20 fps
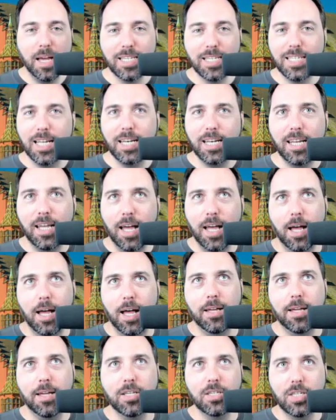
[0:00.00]

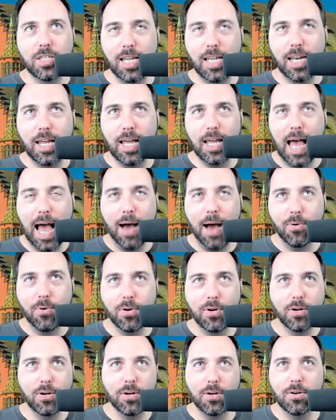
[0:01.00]
exceeding
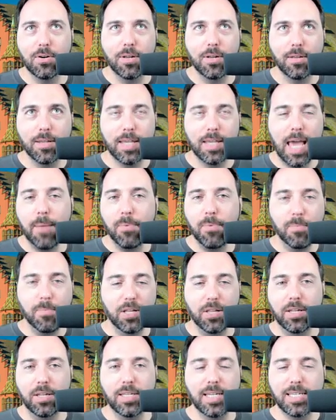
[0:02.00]
our
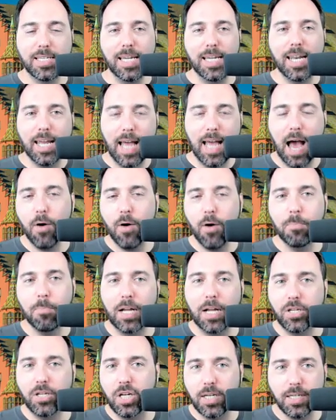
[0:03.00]
capabilities,
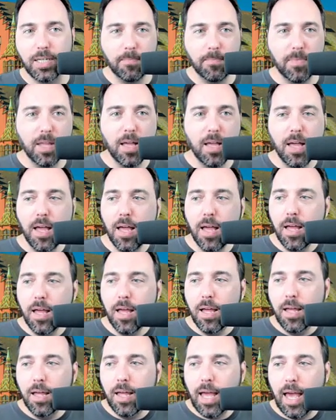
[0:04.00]
exceeding our budget.
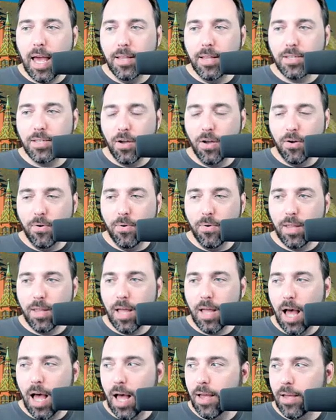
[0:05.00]

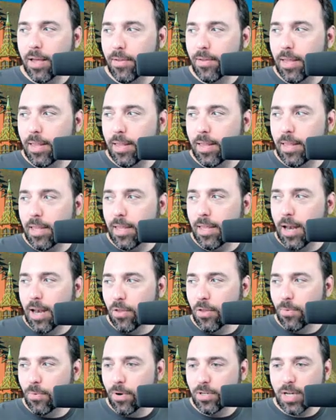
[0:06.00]
And so,
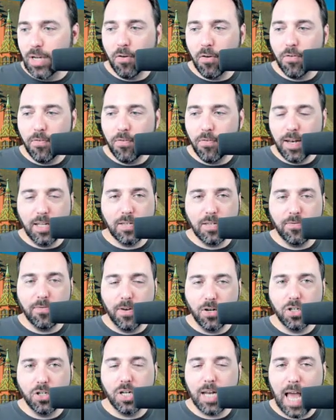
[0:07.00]
in other words, our
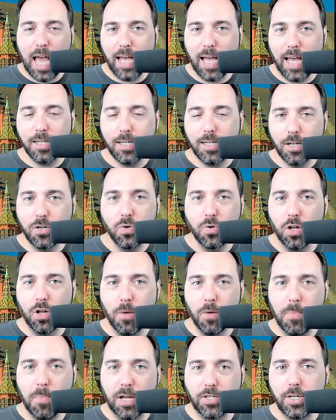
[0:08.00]
fitness function
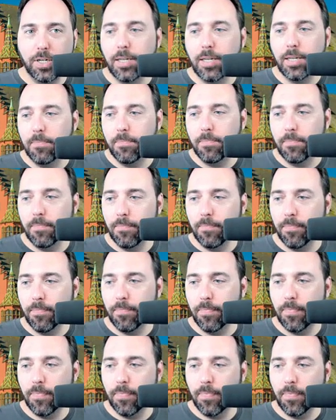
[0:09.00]
has to control our budget.